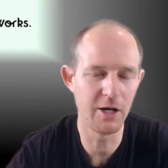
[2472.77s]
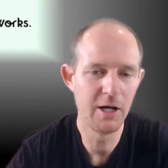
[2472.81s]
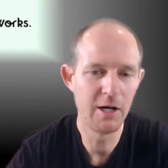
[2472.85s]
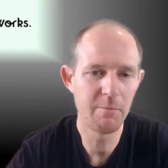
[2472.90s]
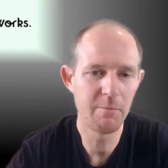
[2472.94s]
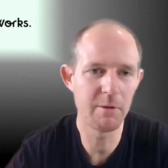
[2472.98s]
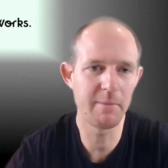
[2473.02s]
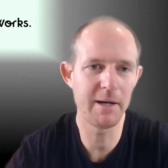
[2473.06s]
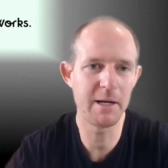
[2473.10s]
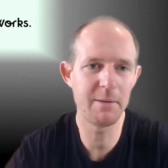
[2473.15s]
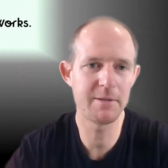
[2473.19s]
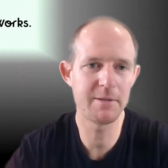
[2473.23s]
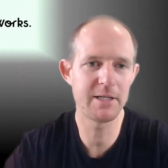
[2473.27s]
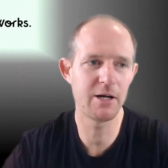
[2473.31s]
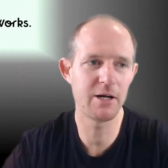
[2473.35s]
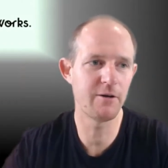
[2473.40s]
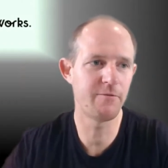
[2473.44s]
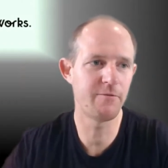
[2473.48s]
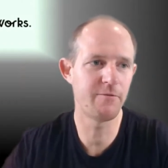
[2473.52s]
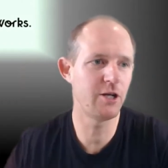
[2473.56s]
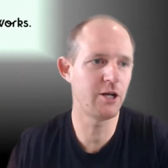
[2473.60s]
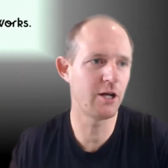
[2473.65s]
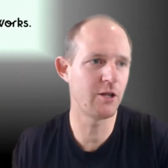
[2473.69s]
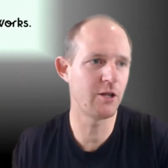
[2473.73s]
But maybe Sarah, if
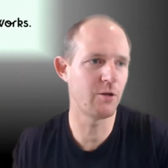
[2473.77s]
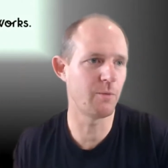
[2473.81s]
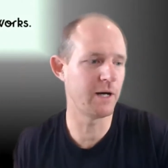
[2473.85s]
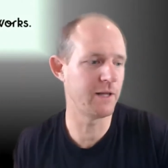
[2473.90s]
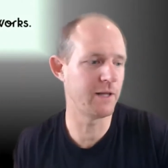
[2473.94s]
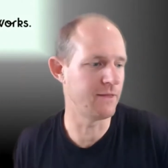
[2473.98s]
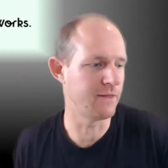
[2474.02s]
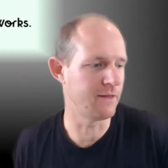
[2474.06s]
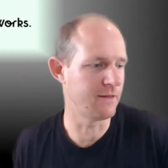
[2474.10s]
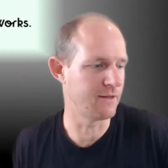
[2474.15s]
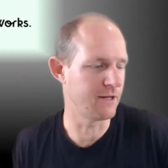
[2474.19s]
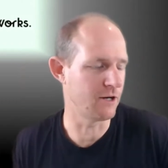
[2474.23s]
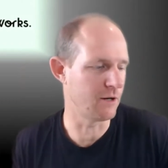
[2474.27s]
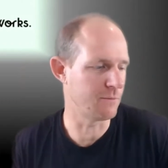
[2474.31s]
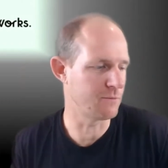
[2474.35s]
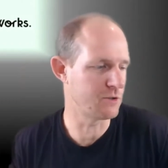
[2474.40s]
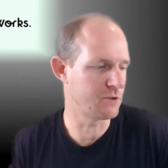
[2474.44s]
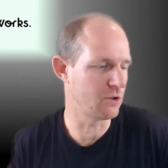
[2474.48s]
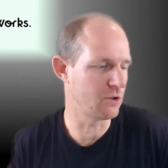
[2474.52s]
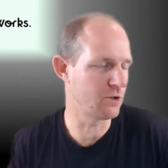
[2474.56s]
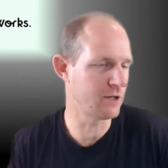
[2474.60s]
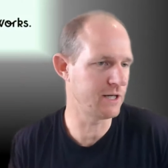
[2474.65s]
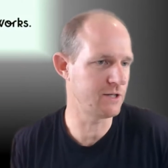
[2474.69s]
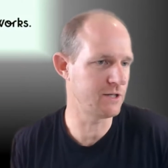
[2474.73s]
you know the one that I'm
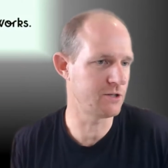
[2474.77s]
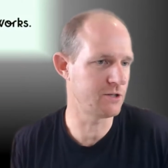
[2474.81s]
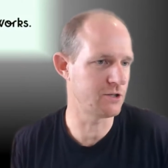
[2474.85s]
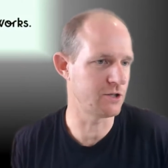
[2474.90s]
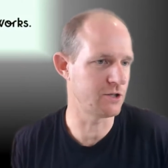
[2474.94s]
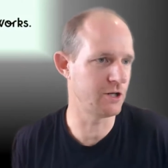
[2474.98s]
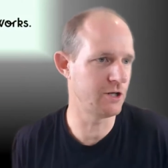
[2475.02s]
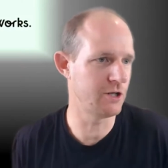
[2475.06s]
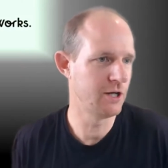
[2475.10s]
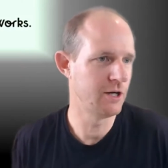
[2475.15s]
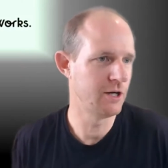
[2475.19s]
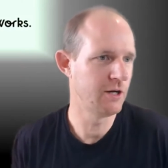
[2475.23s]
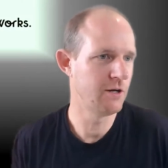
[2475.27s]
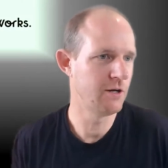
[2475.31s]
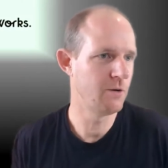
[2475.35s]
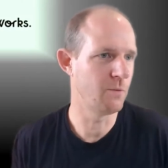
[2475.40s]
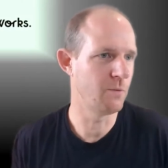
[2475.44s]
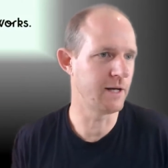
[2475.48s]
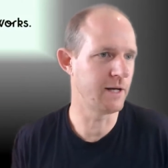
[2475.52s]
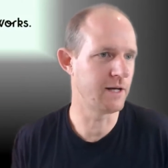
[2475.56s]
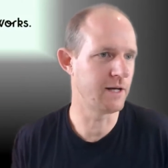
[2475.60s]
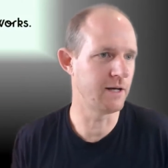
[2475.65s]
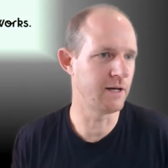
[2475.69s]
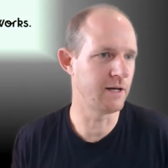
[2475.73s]
talking to,
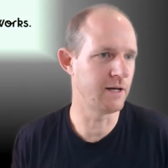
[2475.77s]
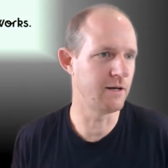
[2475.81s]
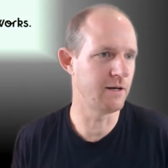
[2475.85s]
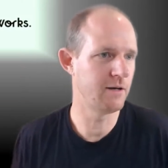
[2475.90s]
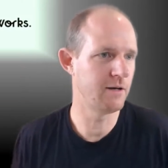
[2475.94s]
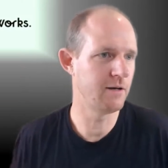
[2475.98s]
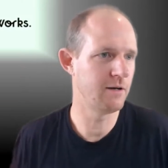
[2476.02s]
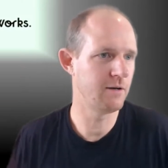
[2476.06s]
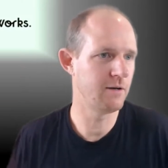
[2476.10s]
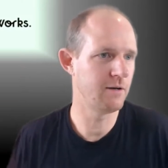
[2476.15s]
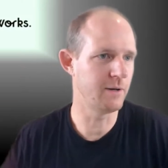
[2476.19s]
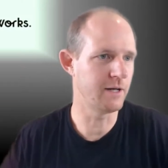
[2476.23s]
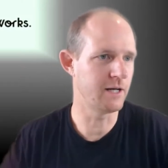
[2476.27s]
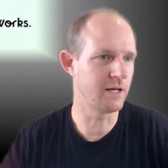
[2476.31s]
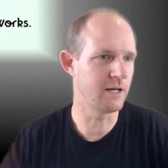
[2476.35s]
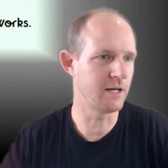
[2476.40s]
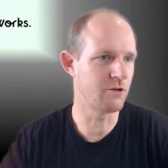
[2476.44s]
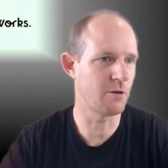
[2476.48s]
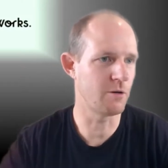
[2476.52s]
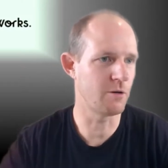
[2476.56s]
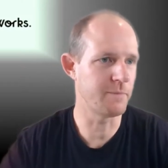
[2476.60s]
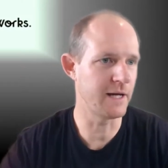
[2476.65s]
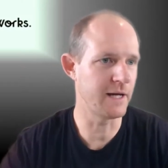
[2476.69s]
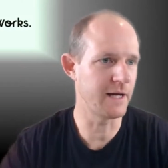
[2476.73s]
we can we can
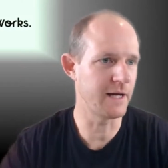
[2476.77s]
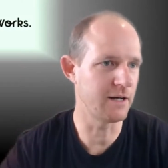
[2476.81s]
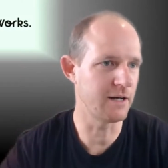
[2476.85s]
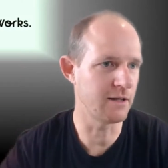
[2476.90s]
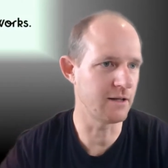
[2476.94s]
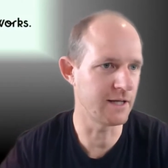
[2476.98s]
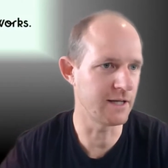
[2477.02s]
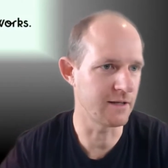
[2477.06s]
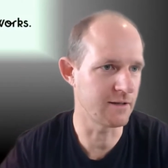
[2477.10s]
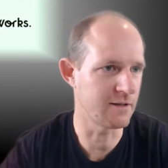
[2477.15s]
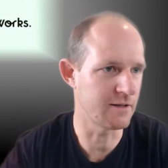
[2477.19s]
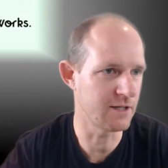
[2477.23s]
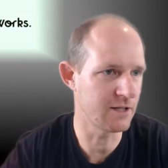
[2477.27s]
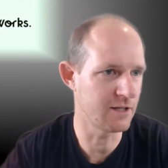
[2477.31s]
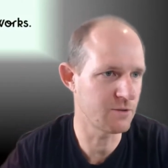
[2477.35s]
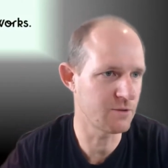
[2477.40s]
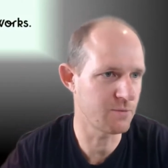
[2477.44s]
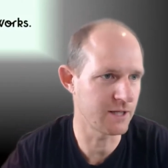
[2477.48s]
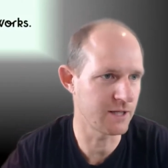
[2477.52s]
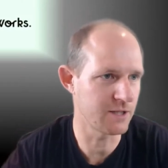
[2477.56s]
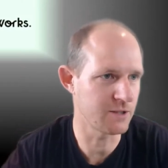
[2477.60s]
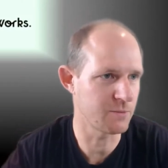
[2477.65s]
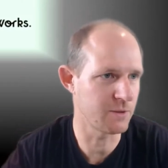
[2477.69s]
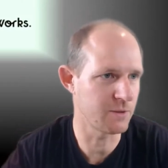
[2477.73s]
drop that in a link to this
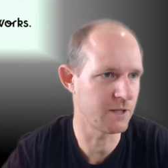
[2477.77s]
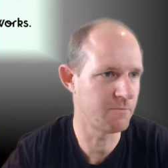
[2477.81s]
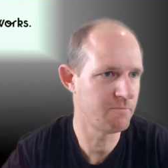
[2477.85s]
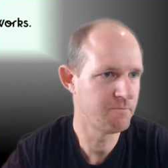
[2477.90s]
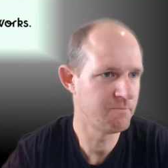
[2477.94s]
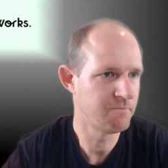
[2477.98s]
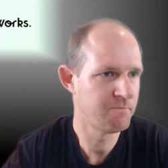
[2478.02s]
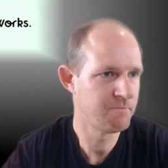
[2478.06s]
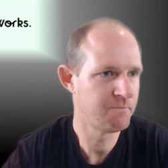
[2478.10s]
one as well.